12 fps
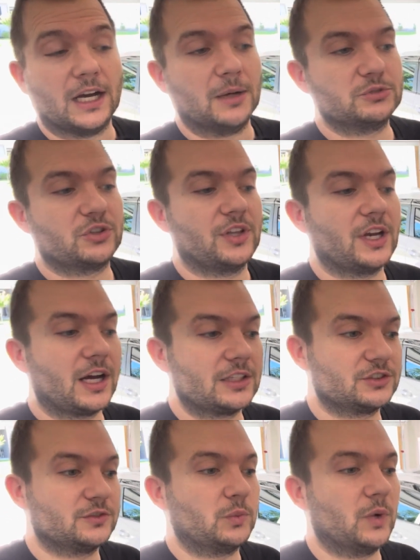So the
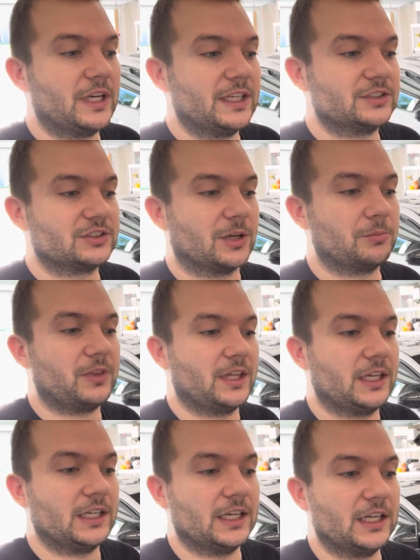odds of winning
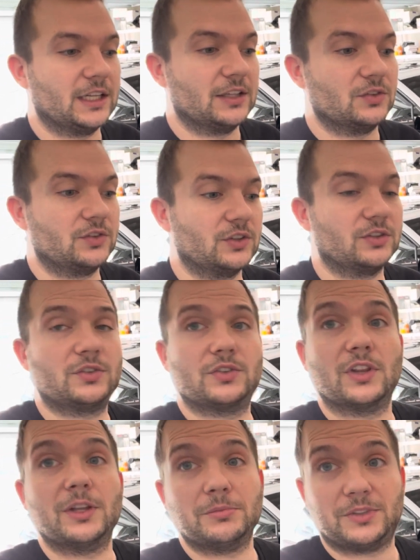something is
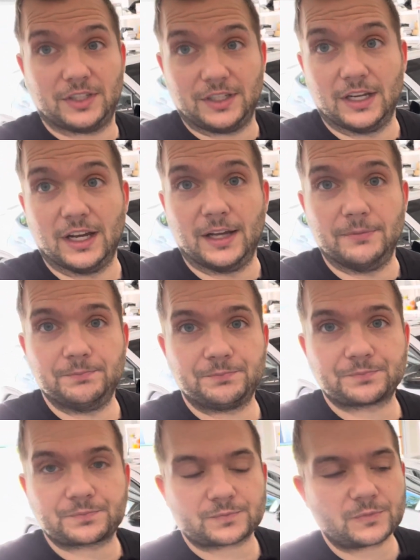slim to
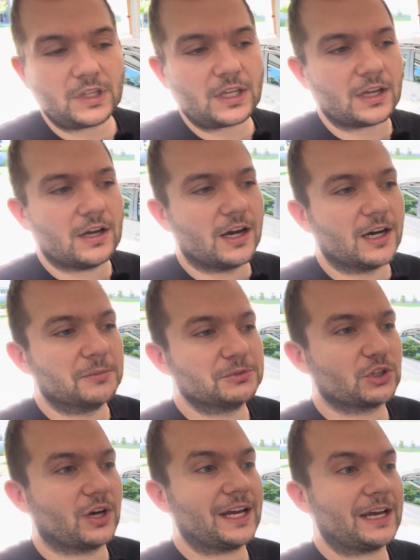none.
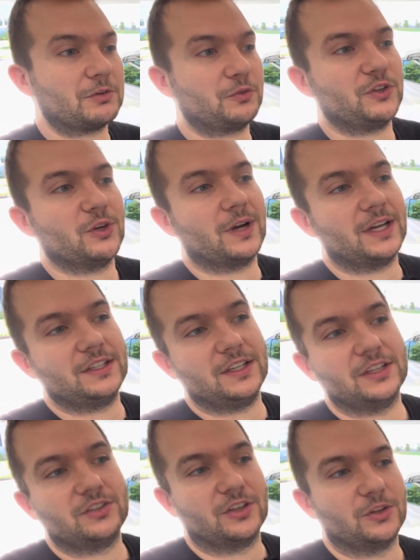So I have a few
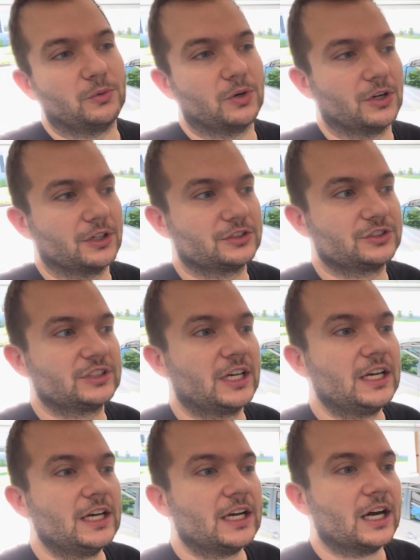ideas in the works
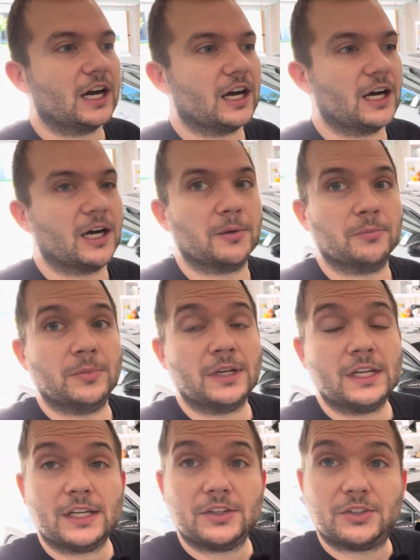to
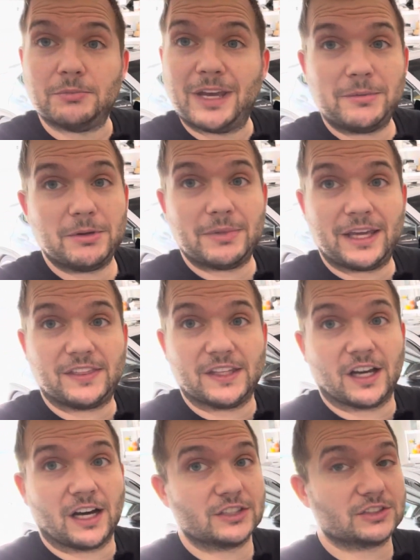maybe make the
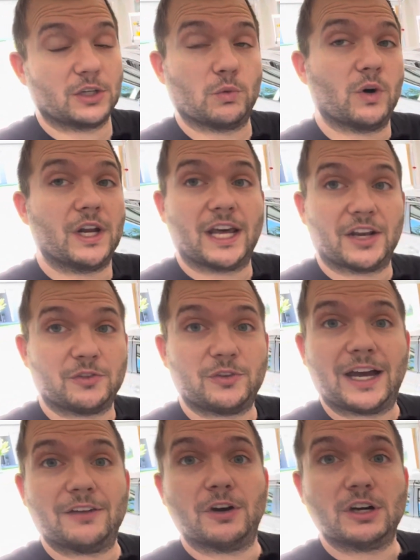odds like 1 out of
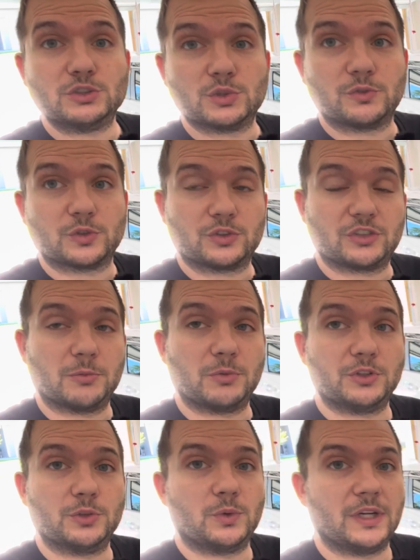500 for
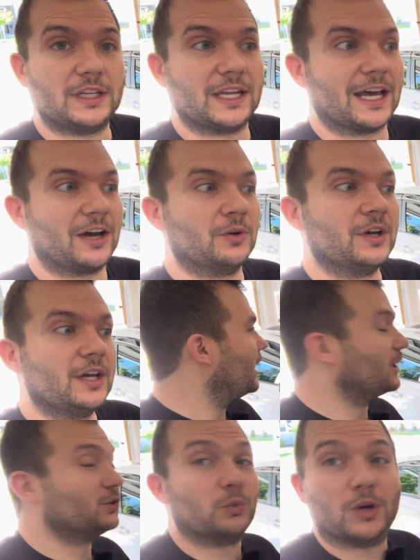someone to win. Now, I
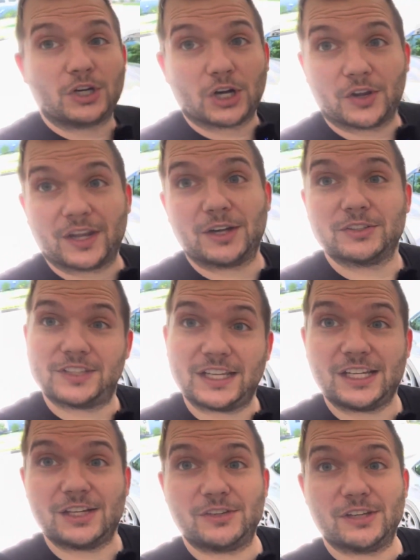guess one car that I was
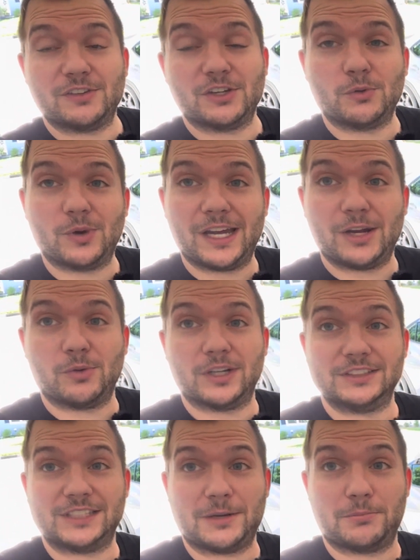thinking of giving away
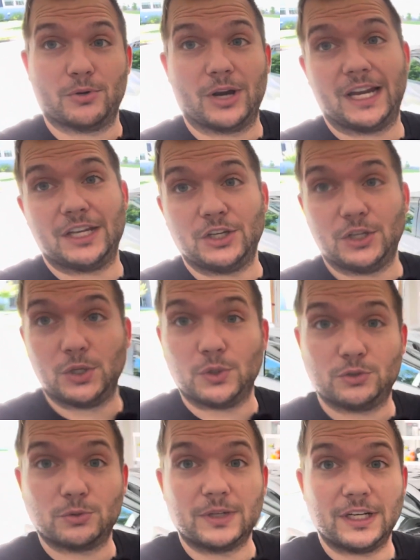was a brand new
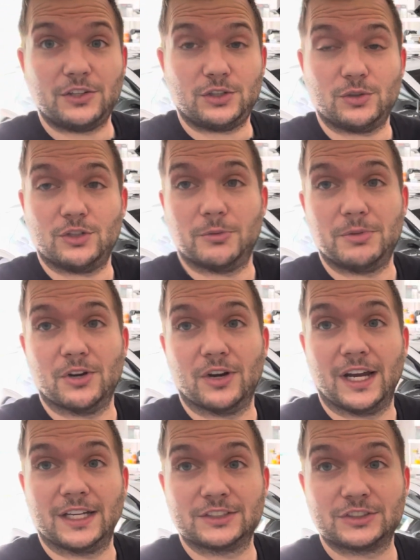22
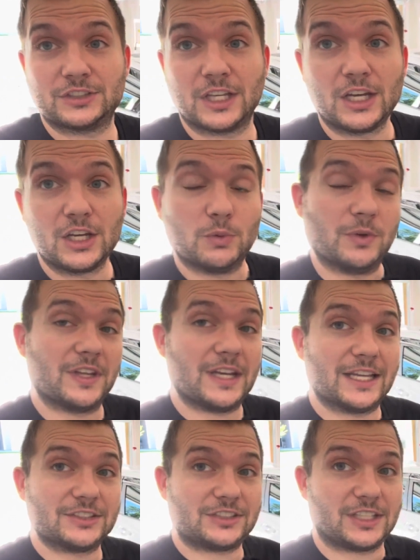WRX with
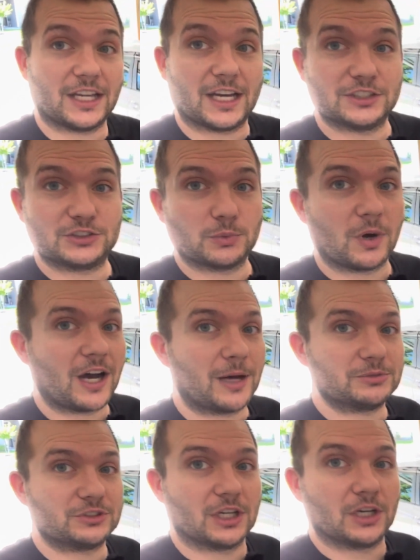an STi swap.
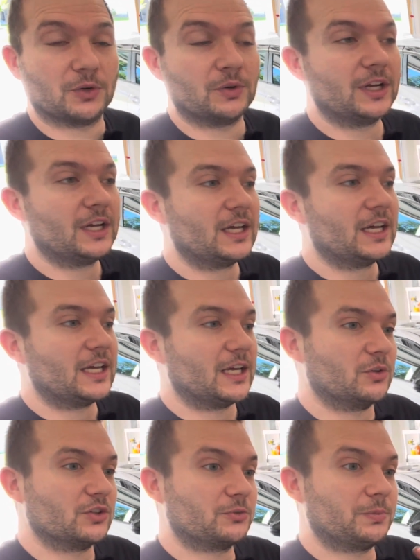So it
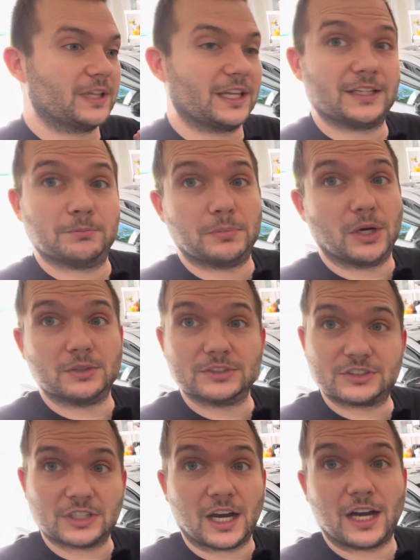would just be like bone
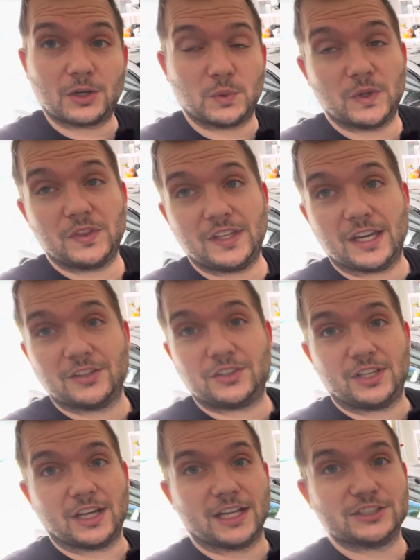stock with the
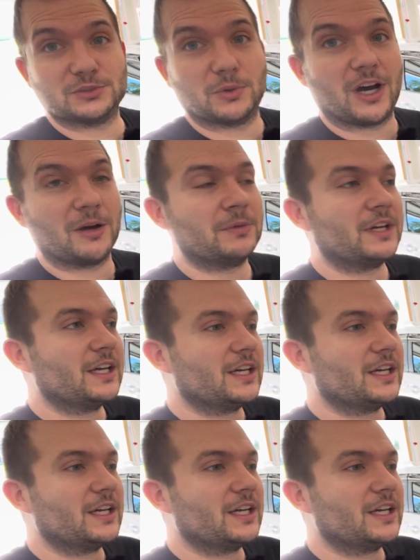STi swap.